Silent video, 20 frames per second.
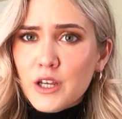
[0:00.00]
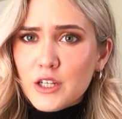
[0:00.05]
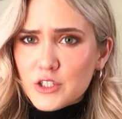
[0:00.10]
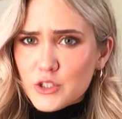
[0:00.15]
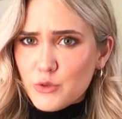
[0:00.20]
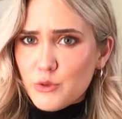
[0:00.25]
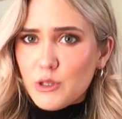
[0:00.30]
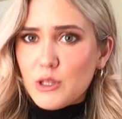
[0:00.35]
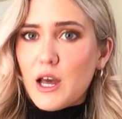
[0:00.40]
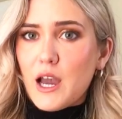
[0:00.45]

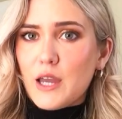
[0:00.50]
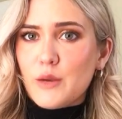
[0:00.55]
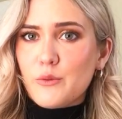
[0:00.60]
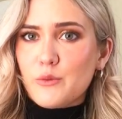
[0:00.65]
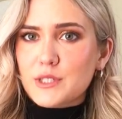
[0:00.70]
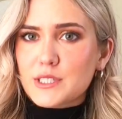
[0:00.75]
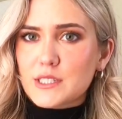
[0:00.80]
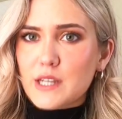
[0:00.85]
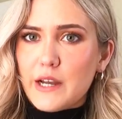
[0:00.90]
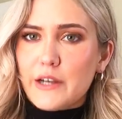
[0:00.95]
to align
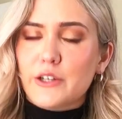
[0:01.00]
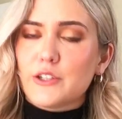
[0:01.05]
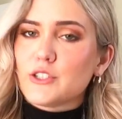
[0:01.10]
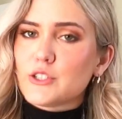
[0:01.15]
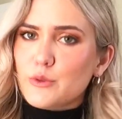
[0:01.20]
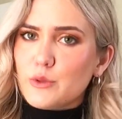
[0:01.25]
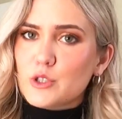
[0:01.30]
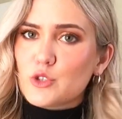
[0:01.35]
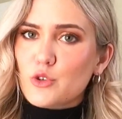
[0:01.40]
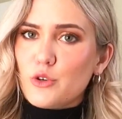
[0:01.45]
with Snyder's
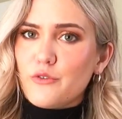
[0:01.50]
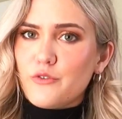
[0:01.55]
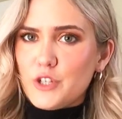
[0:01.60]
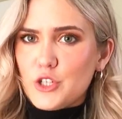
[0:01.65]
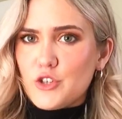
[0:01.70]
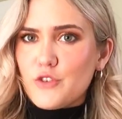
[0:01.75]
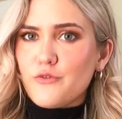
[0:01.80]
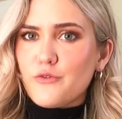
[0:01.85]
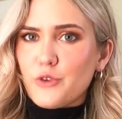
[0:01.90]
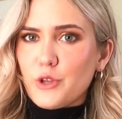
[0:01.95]
original
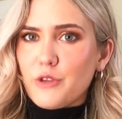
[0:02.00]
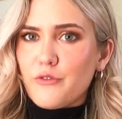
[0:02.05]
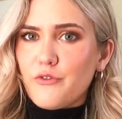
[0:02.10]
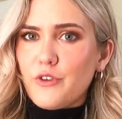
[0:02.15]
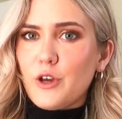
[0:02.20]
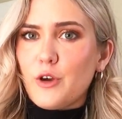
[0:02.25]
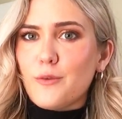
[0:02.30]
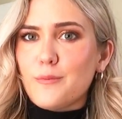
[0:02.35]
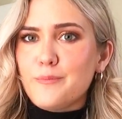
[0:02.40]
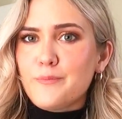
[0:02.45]
vision for the
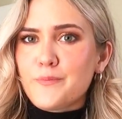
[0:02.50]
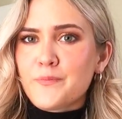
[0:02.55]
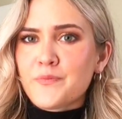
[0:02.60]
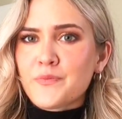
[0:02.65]
film.